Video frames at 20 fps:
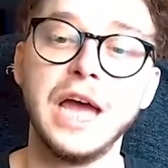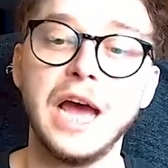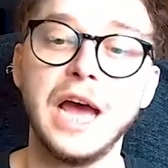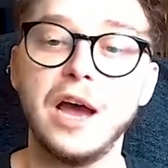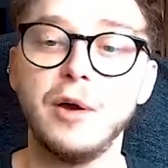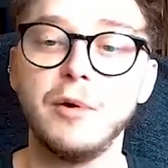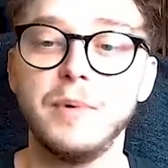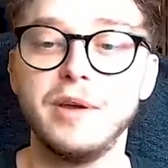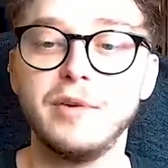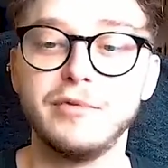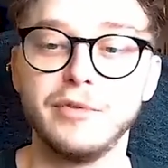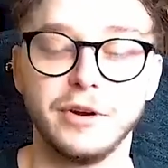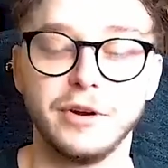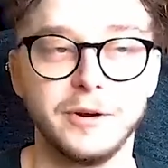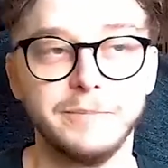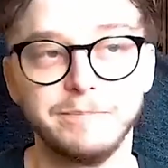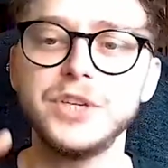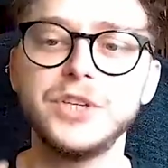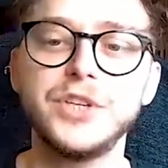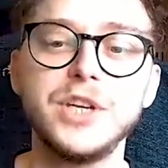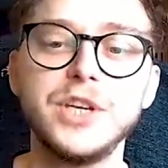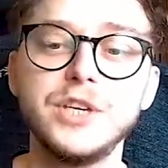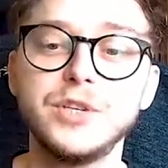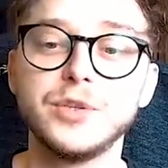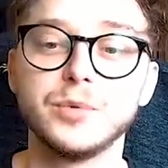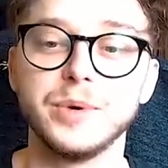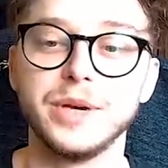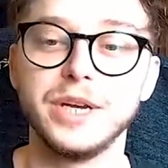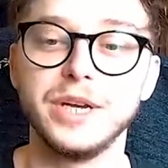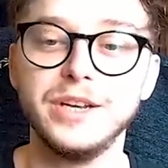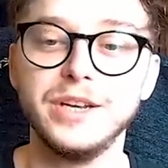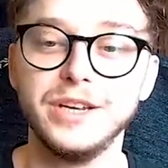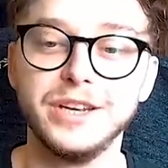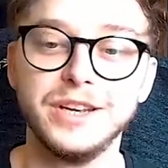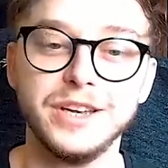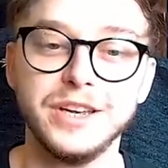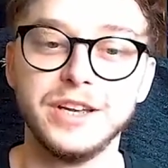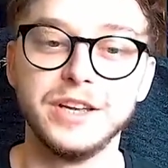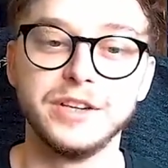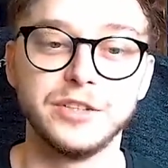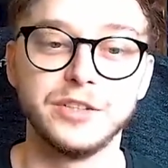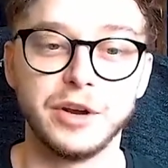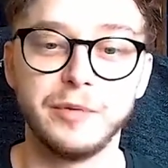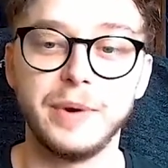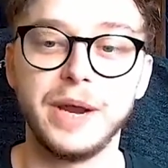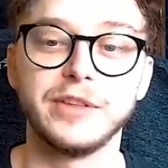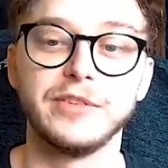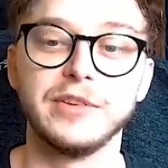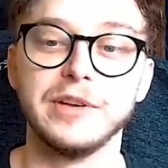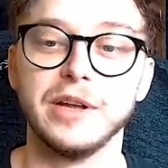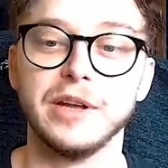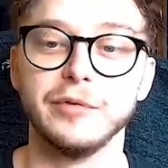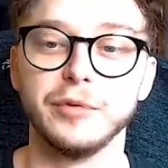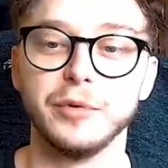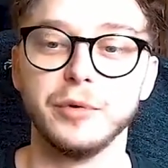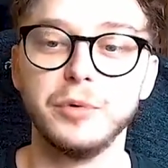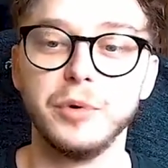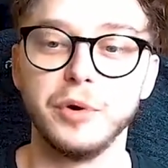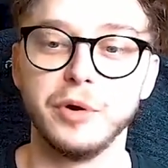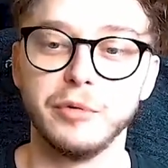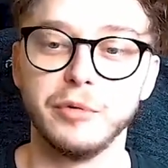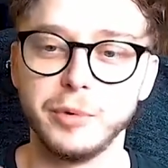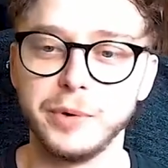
However, C suite, director level, are